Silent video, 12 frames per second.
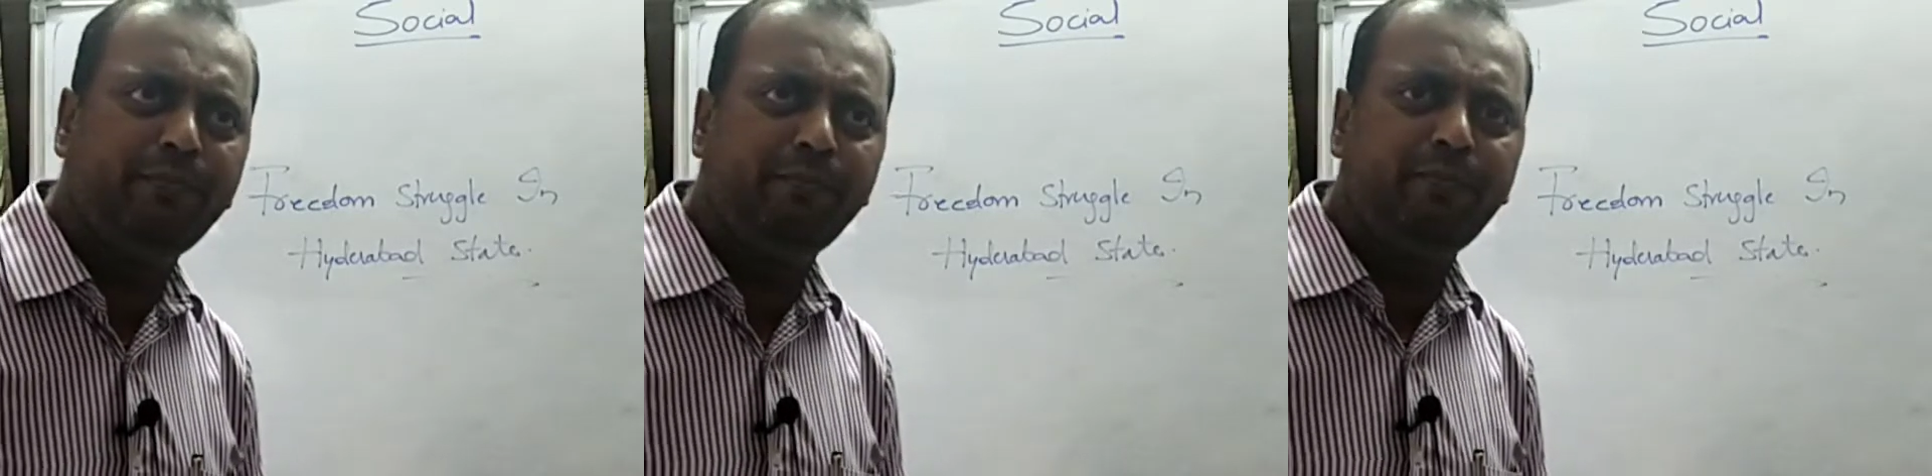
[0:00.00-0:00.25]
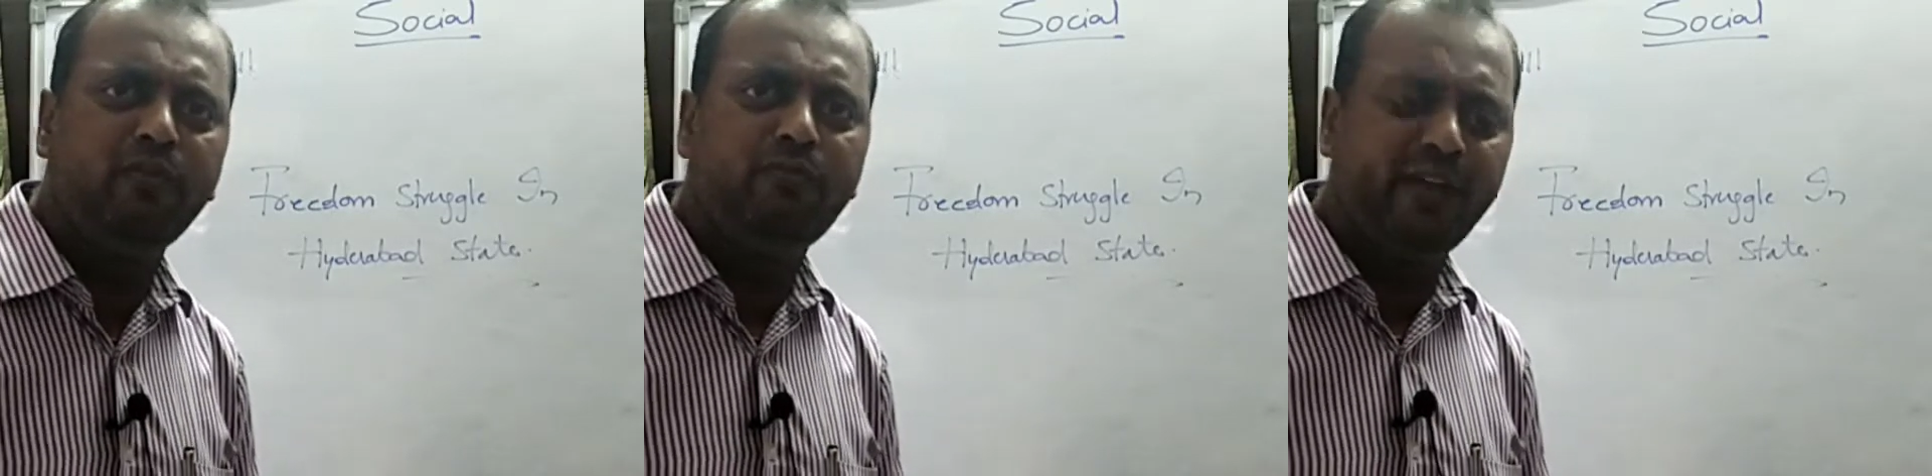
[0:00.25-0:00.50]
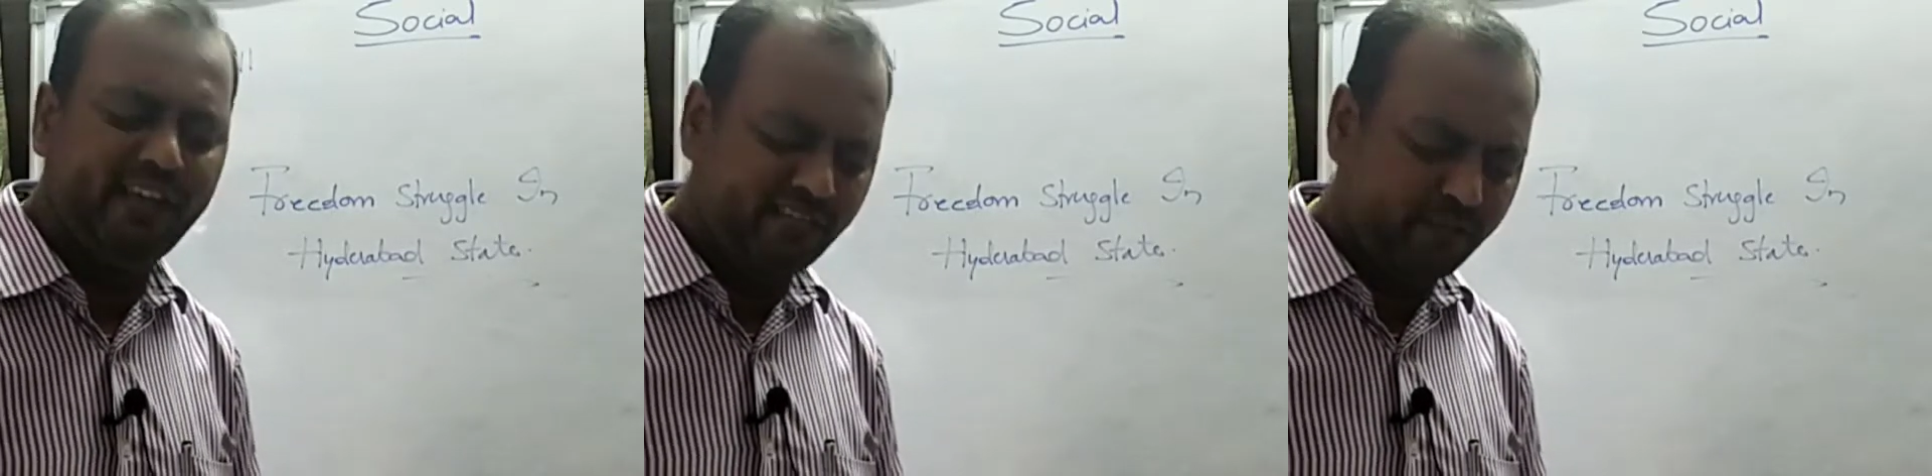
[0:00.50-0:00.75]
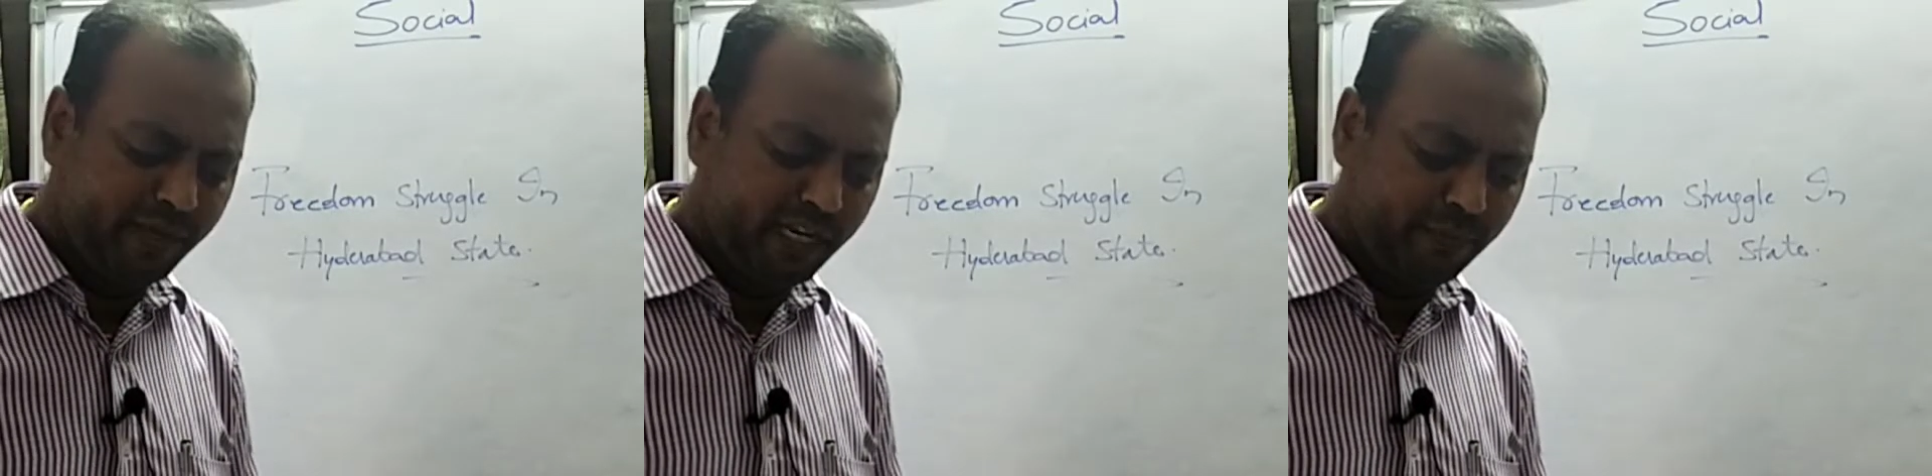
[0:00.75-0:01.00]
people
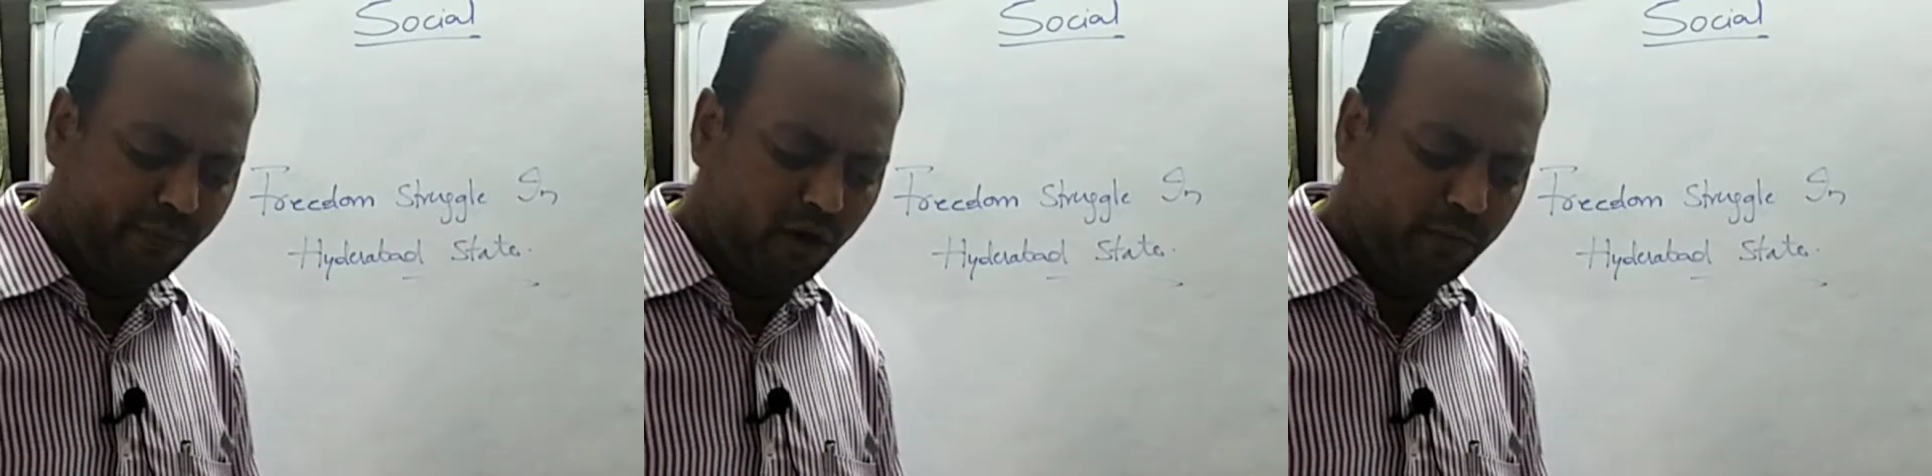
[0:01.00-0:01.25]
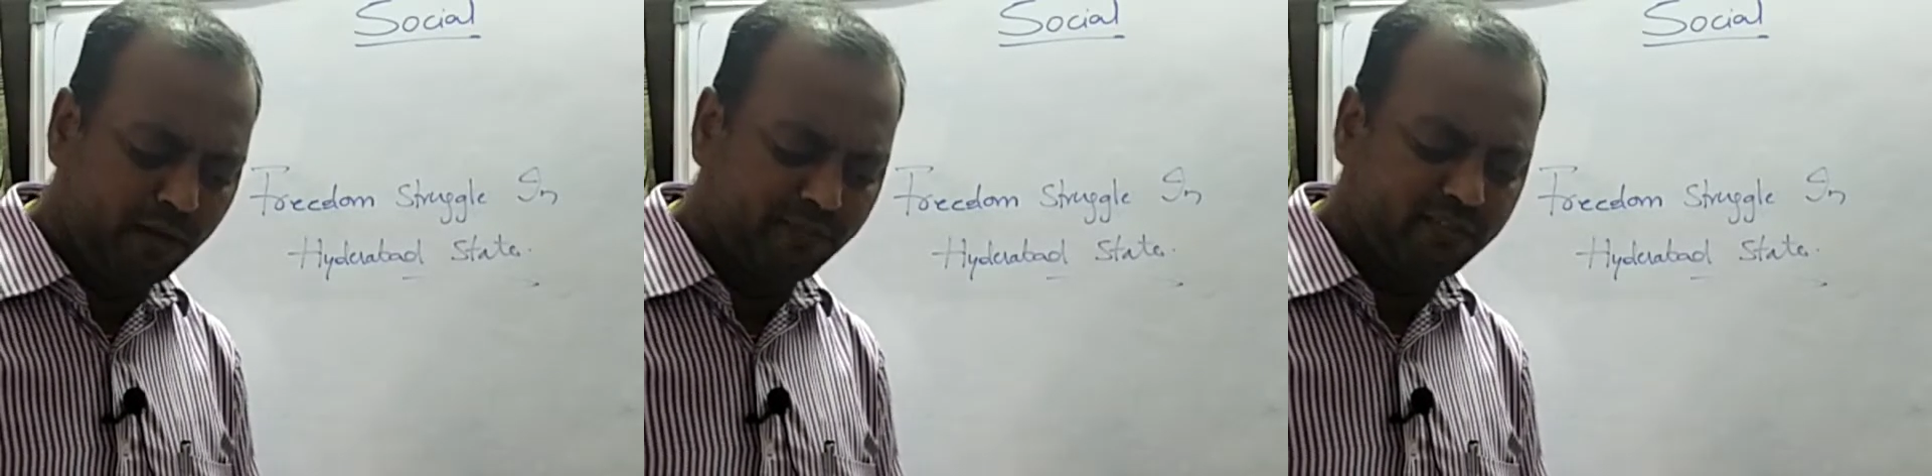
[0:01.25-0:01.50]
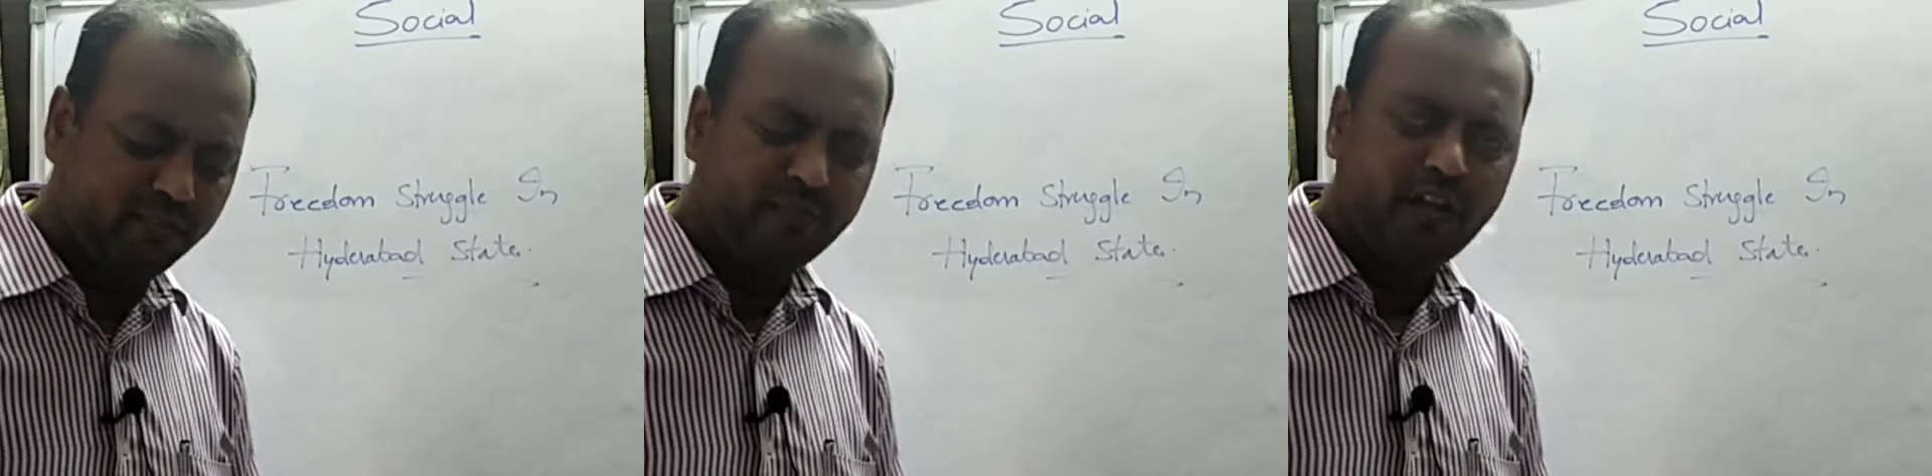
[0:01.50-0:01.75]
faced many problems